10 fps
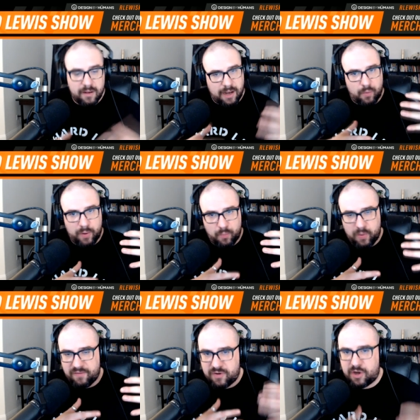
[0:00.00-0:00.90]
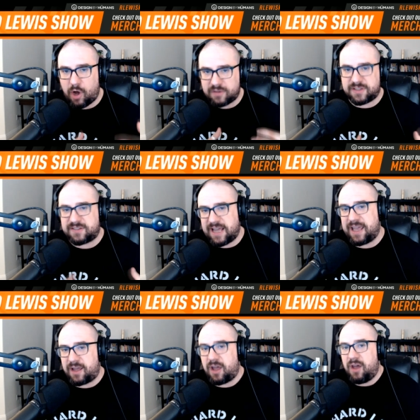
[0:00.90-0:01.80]
Like we, we have got to
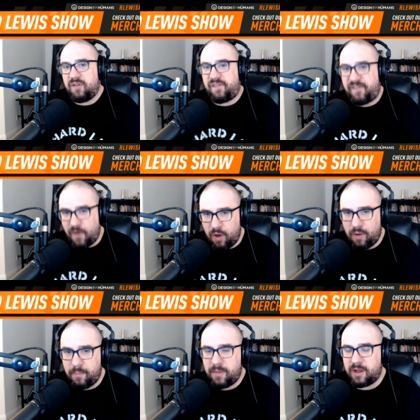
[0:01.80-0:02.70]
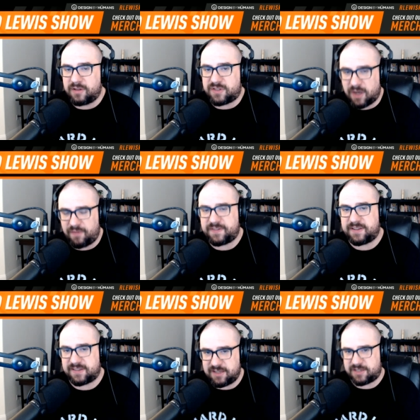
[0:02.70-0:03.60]
take firm and tough
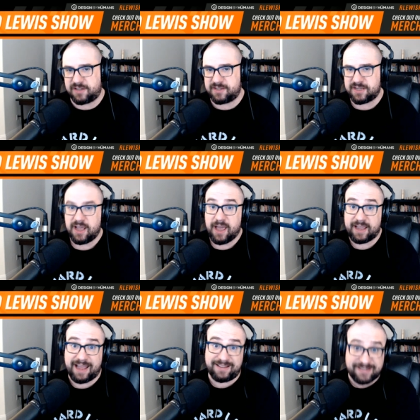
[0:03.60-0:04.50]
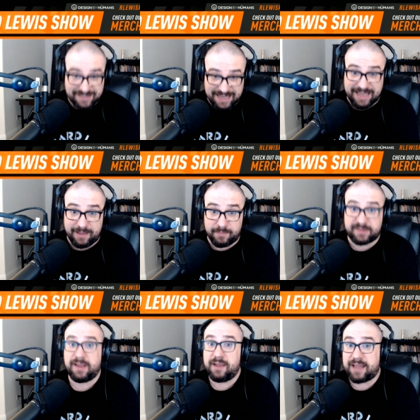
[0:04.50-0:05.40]
decisions against
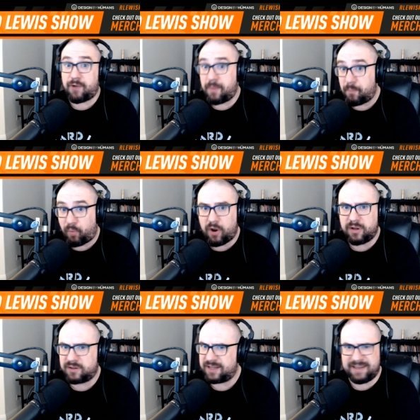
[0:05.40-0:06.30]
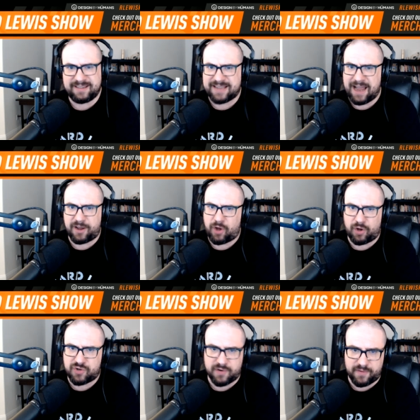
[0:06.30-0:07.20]
teams that are embroiled in these kind of
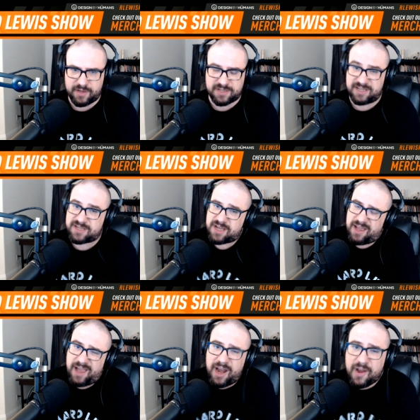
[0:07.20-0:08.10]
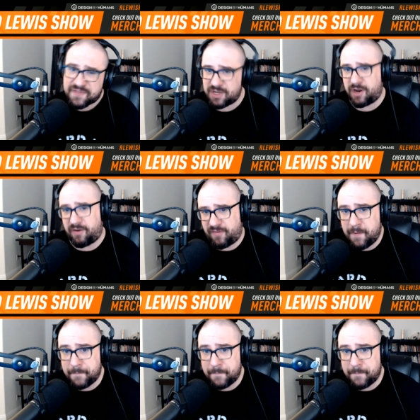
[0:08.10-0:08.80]
controversies. Enough's enough.